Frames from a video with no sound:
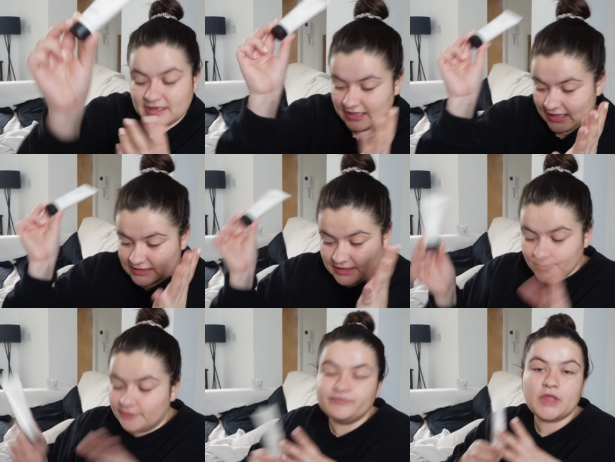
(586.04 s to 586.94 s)
you need.
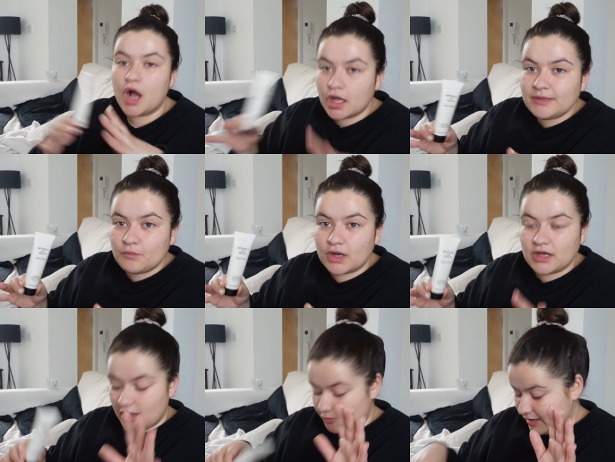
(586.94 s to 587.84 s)
All in one
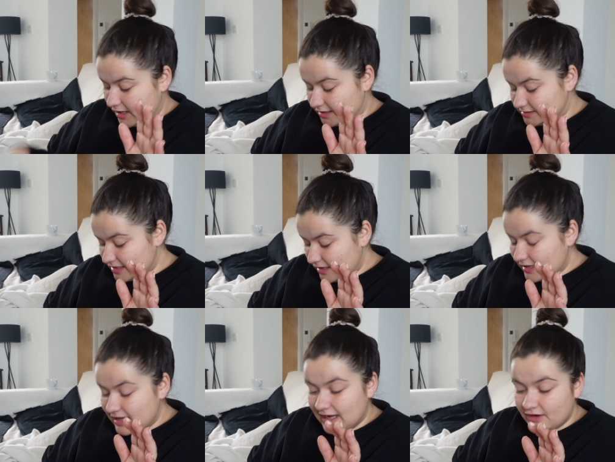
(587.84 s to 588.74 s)
go because
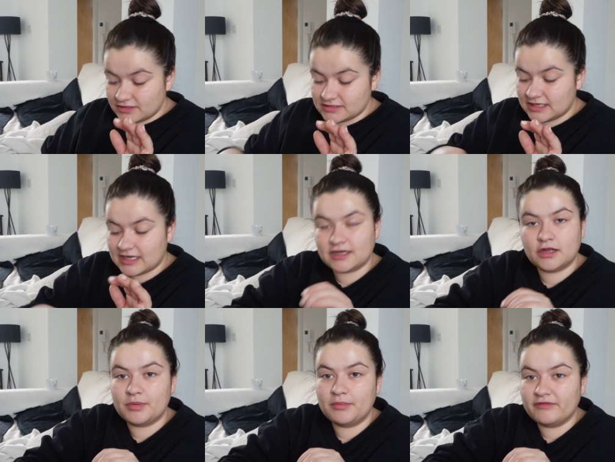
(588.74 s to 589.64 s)
I honestly
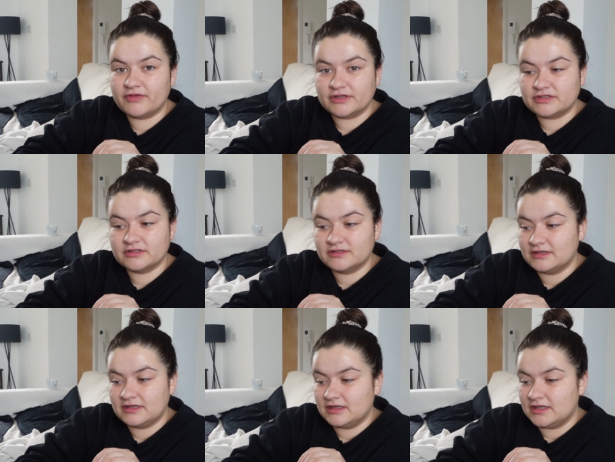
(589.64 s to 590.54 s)
cannot be bothered.
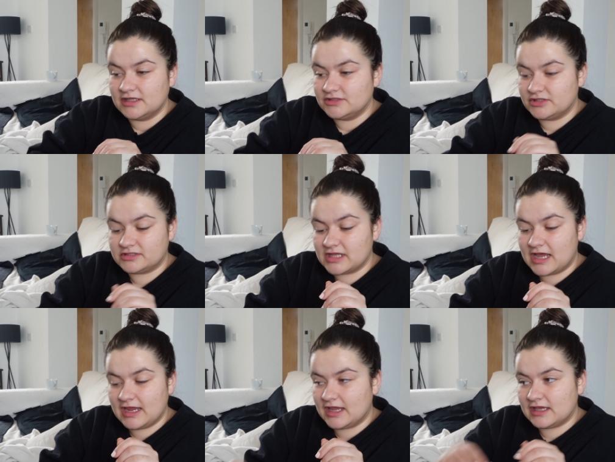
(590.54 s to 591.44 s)
Just
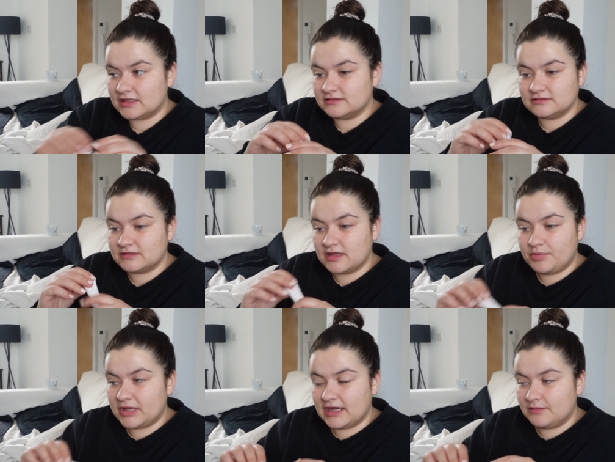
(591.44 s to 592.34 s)
like
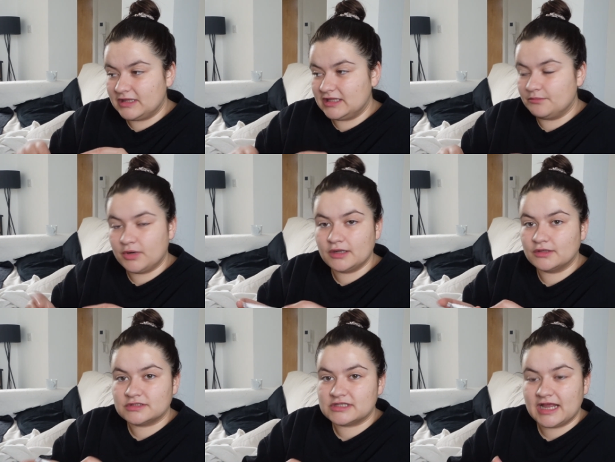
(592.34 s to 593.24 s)
applying a million
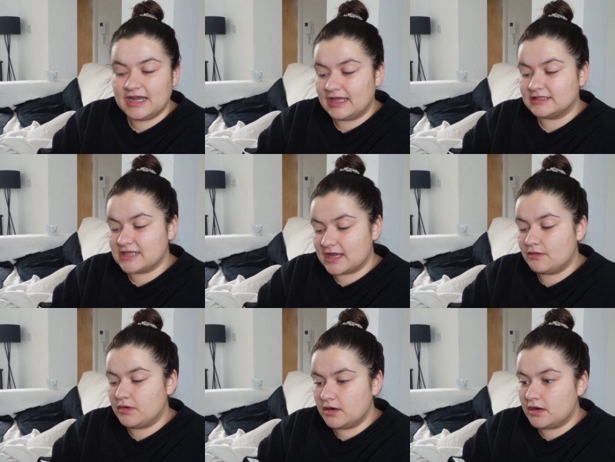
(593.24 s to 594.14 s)
products to get it. It's like
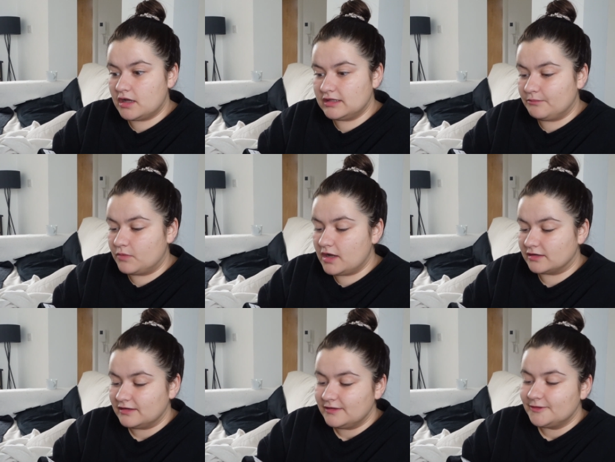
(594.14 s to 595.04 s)
I want an all in one.